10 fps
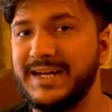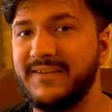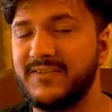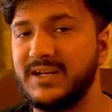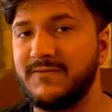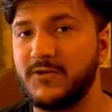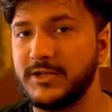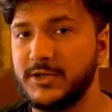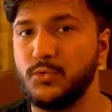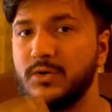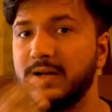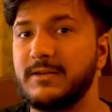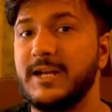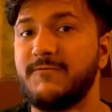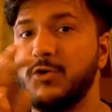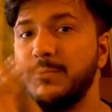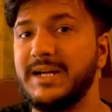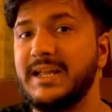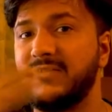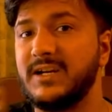different for you. It would be
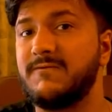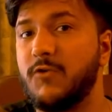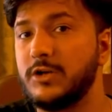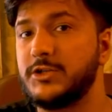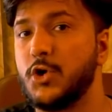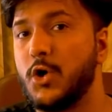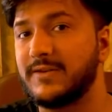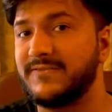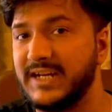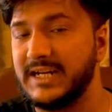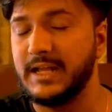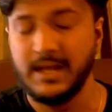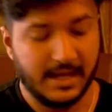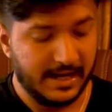different for your friend.